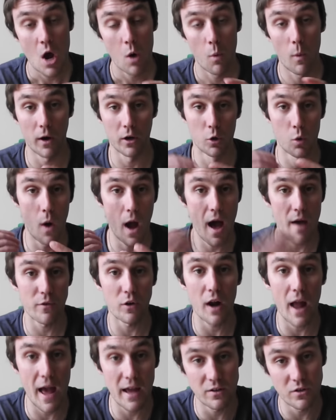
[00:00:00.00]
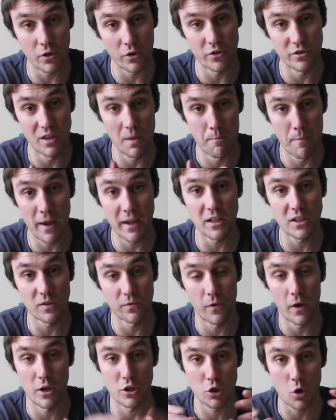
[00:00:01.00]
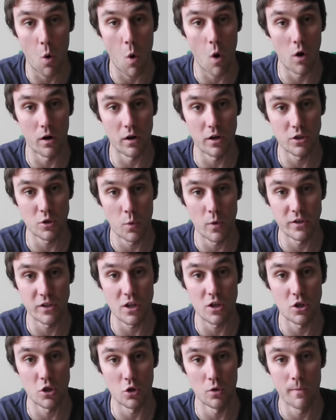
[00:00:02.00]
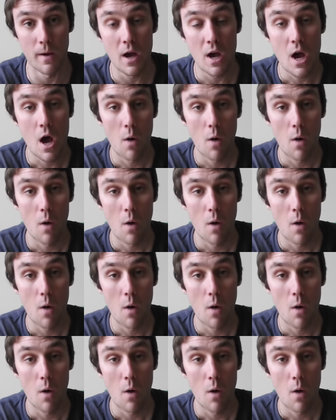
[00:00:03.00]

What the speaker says: where whoever enters the biggest fish caught on a Twisty tube